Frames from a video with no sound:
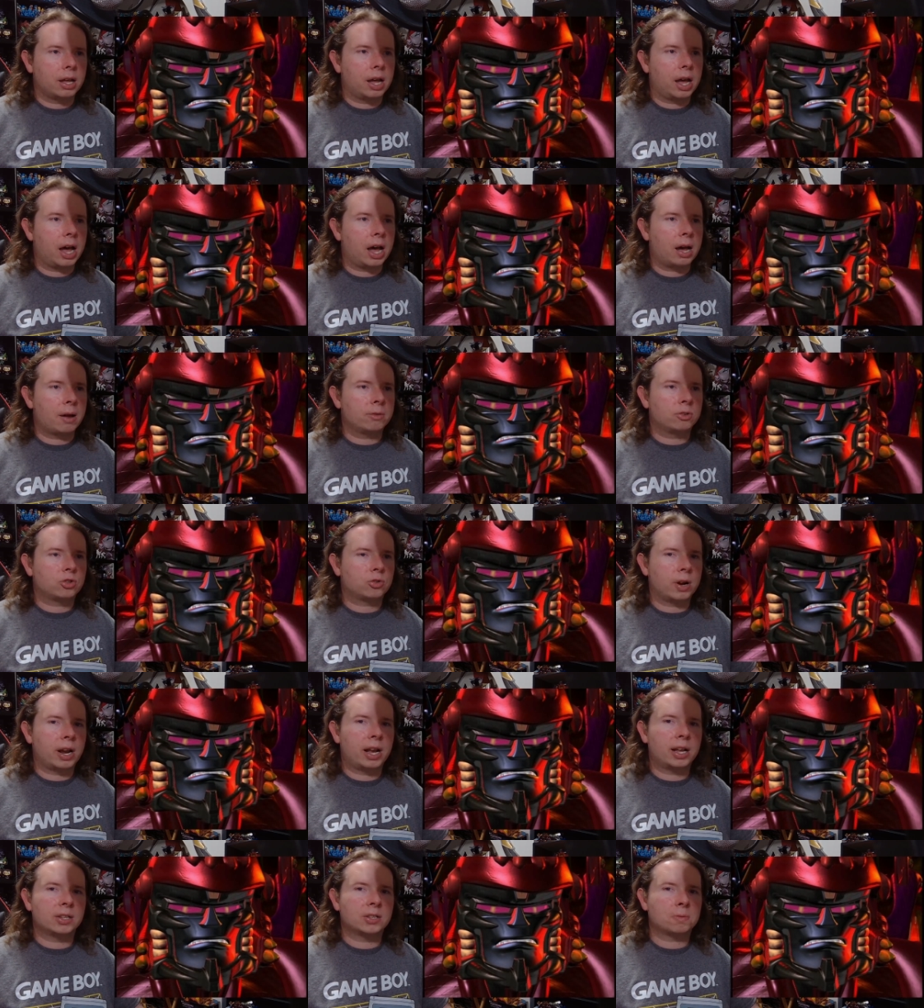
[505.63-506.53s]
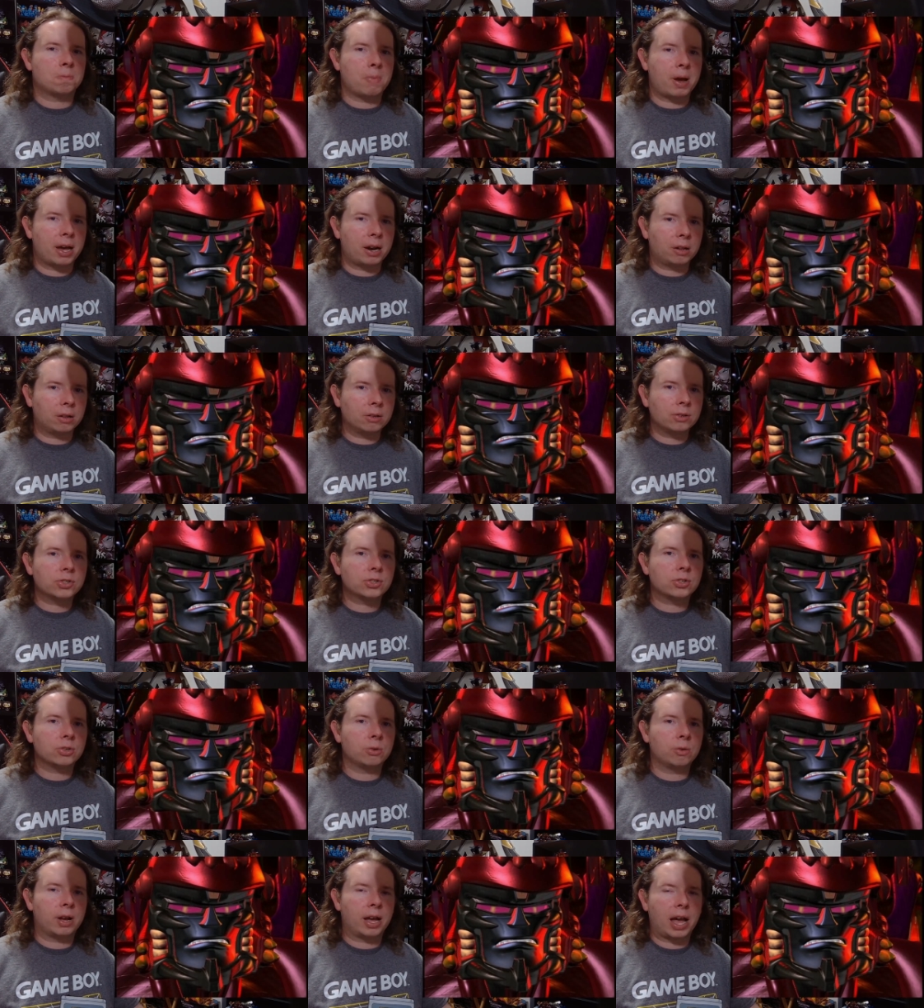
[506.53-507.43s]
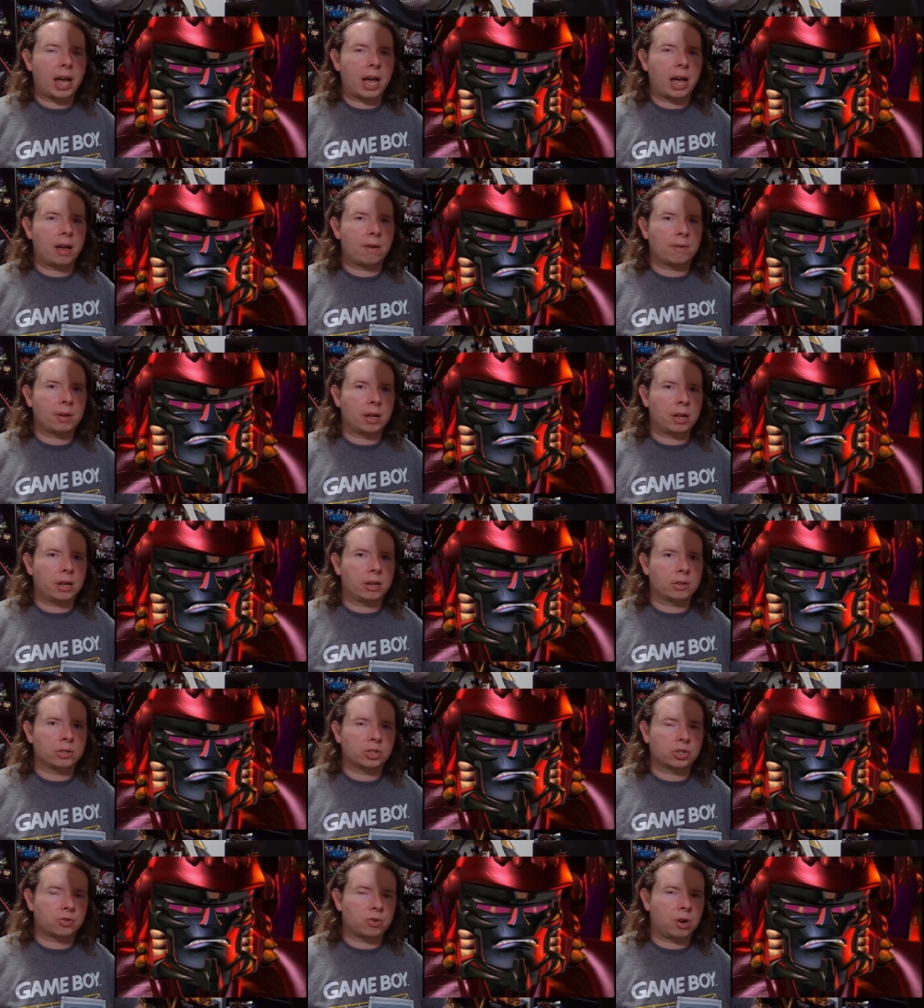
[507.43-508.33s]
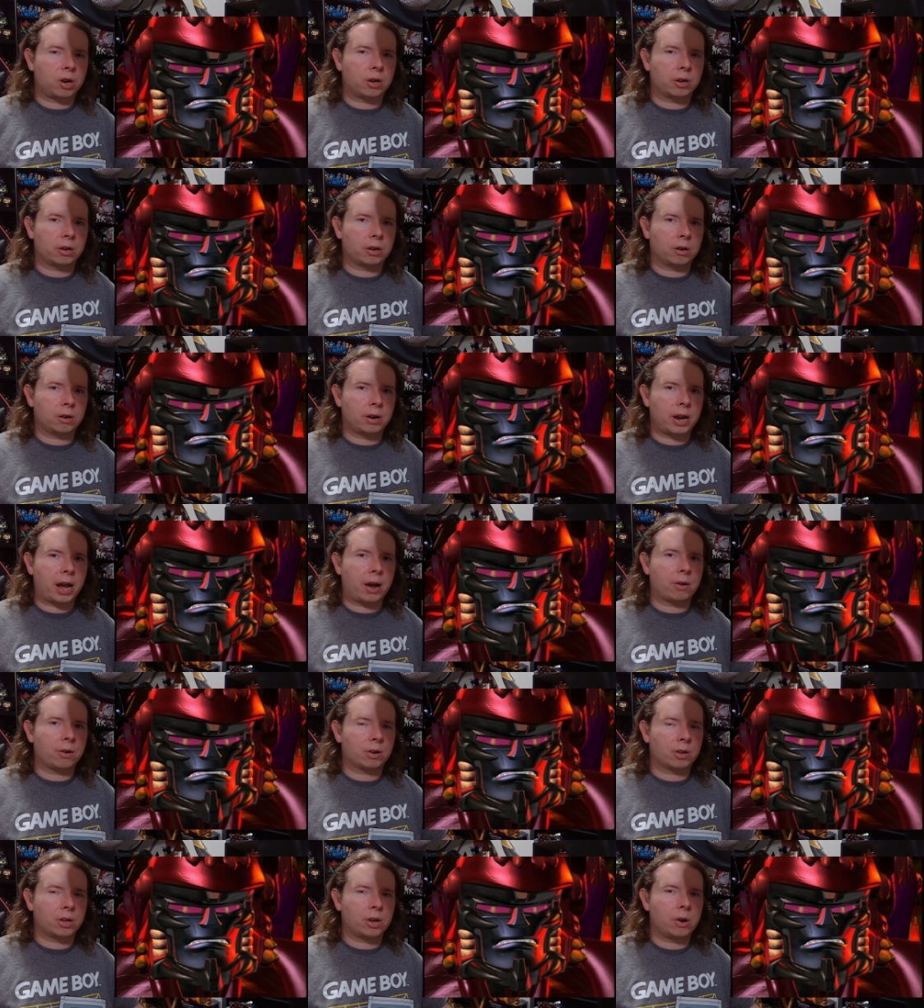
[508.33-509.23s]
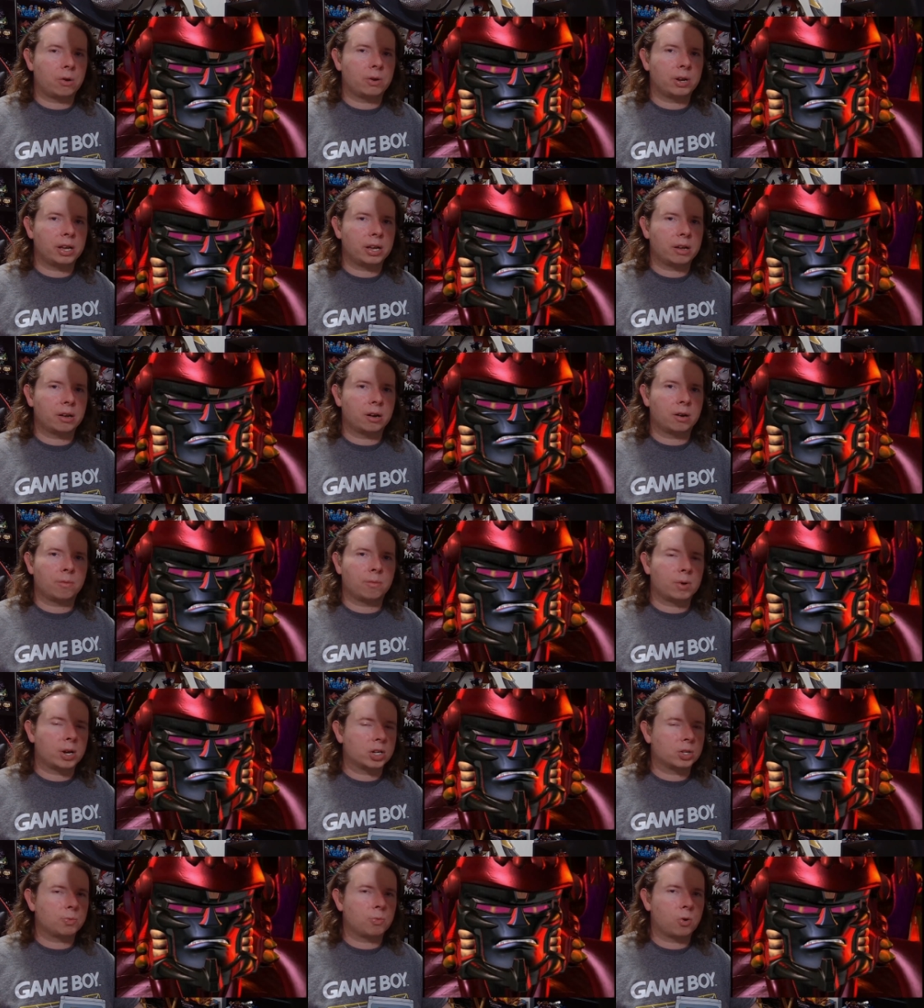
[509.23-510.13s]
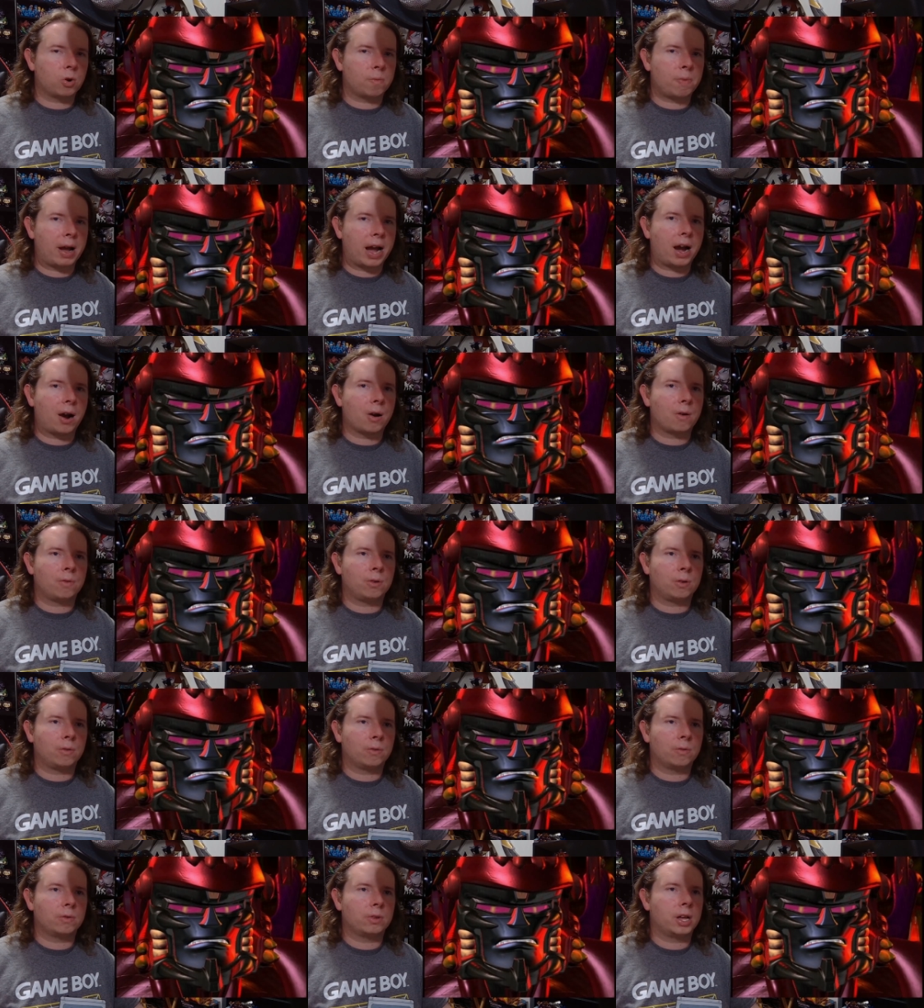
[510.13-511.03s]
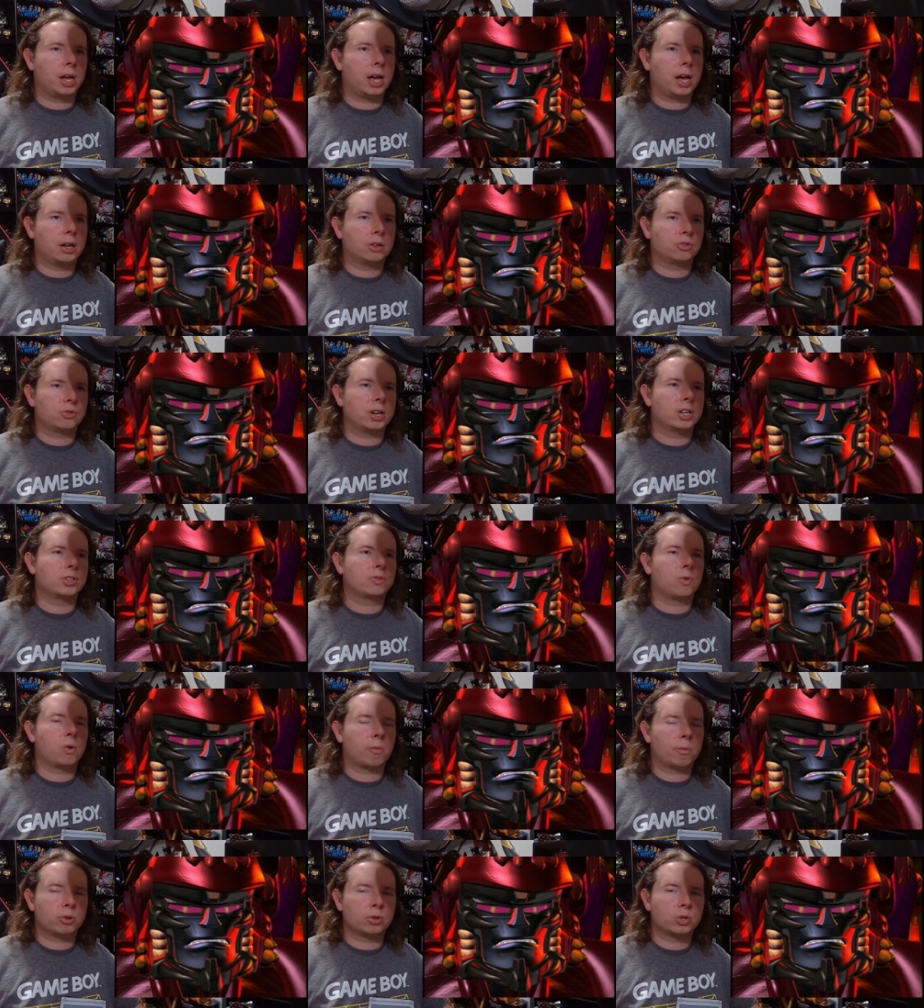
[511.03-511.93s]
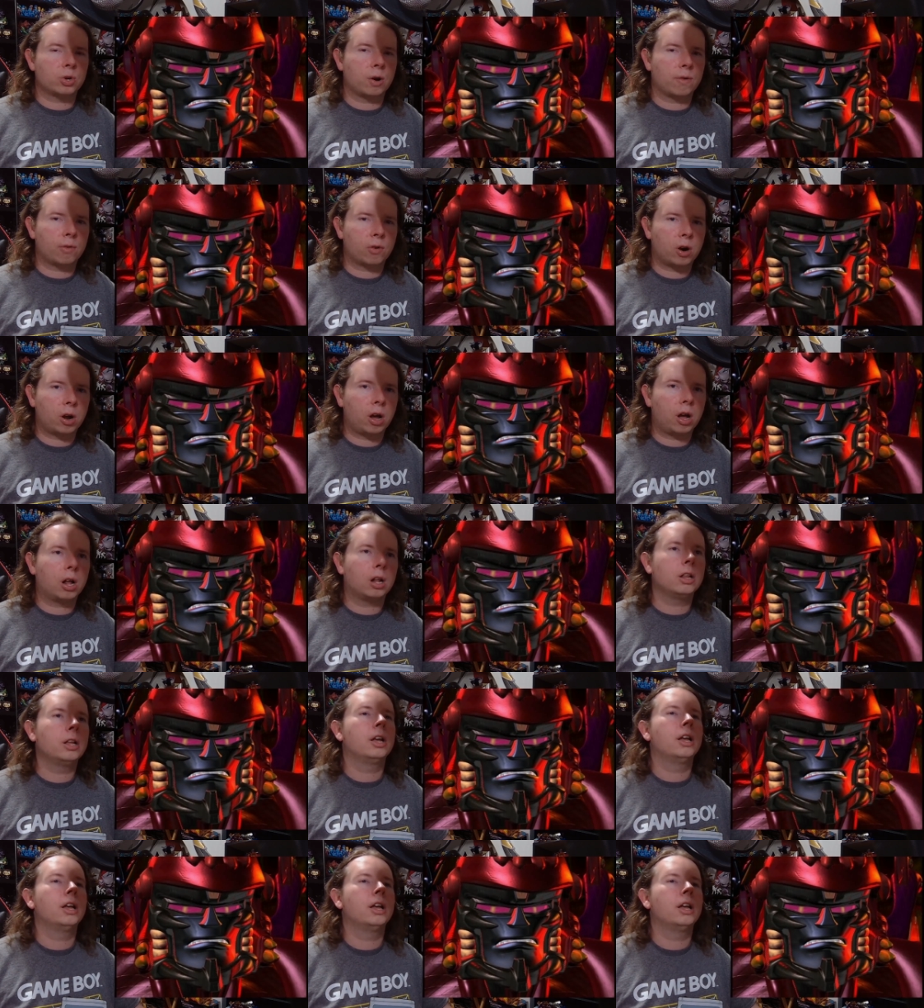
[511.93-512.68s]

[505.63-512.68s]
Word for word: Uh, trans metals, who have a stronger outer coating and are much more powerful uh, transformers overall,